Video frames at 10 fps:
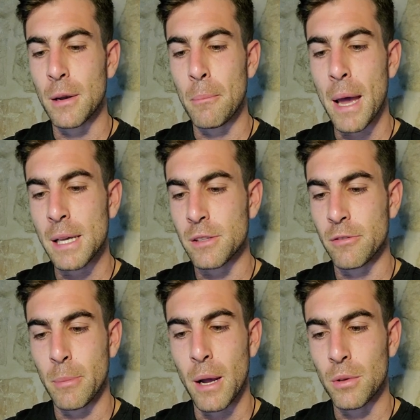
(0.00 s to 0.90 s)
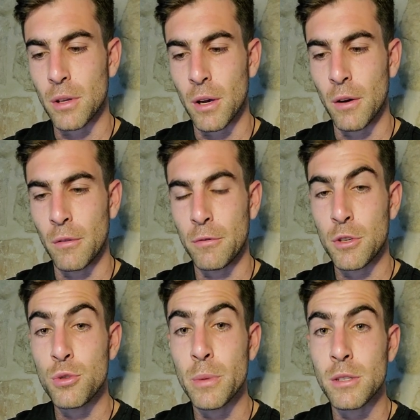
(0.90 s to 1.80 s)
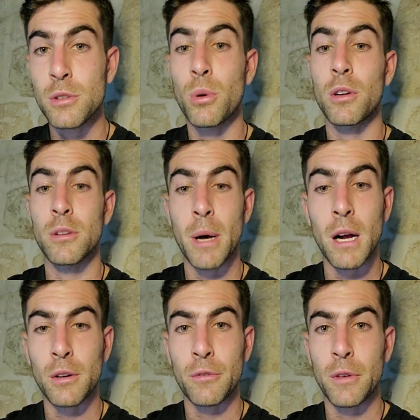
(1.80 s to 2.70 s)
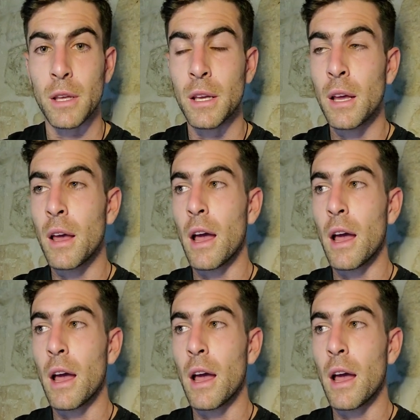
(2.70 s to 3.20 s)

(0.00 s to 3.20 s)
a massive amount of humans to our demography,